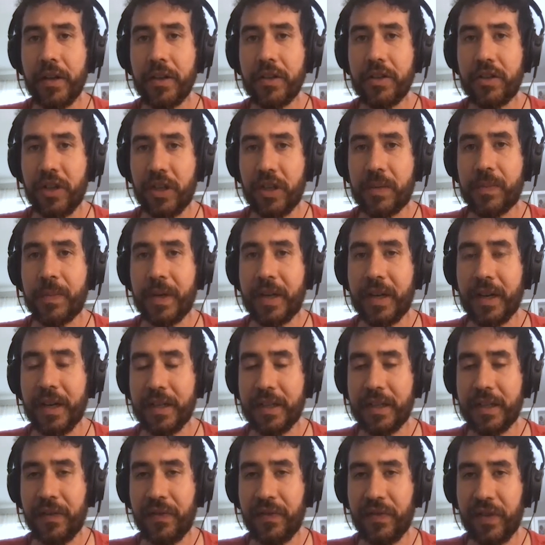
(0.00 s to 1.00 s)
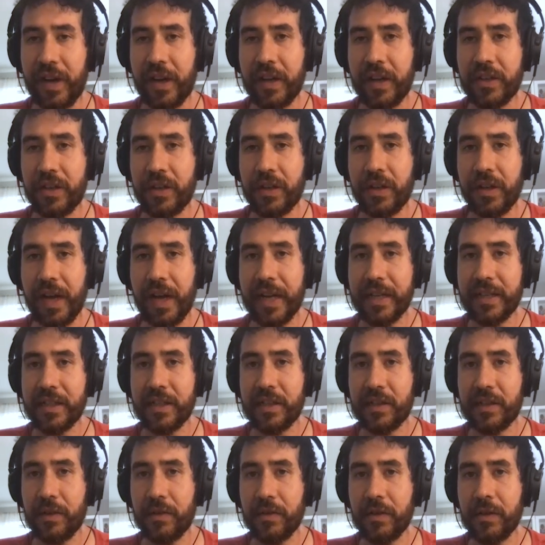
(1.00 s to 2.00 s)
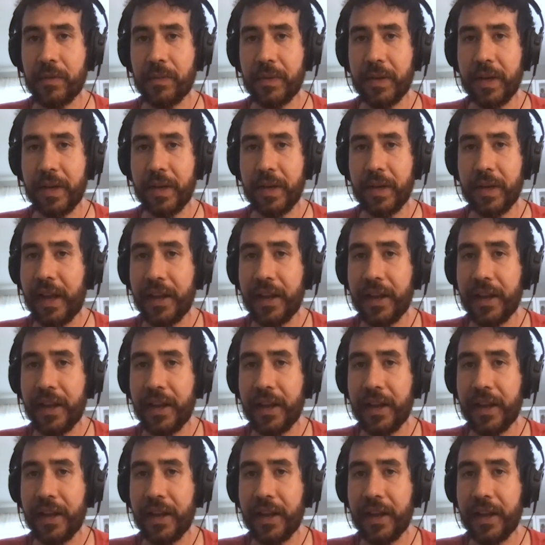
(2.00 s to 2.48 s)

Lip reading: just because the free agent class is so depleted.